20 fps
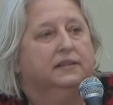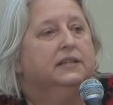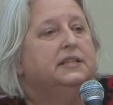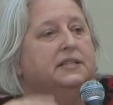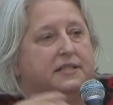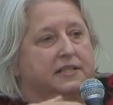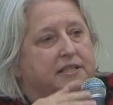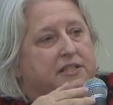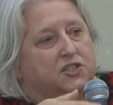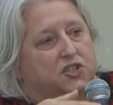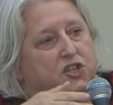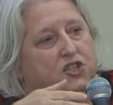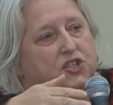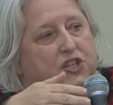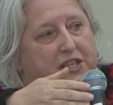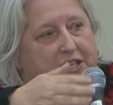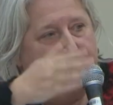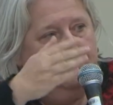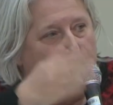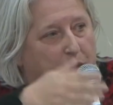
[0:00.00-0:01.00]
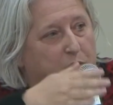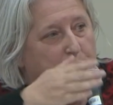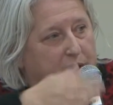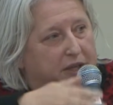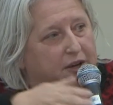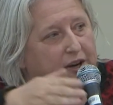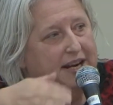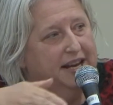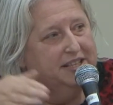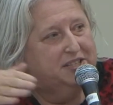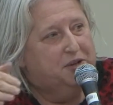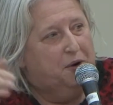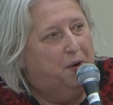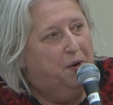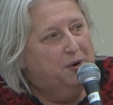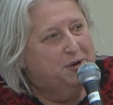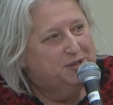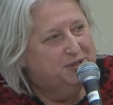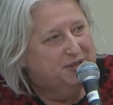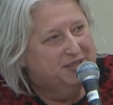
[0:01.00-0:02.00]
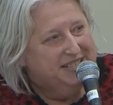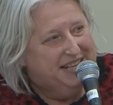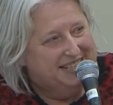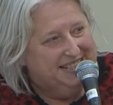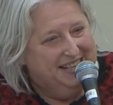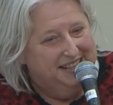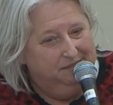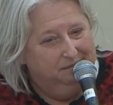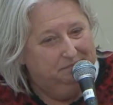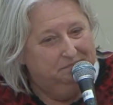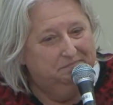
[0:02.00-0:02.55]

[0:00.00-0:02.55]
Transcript: it's just an example, we collect all the data,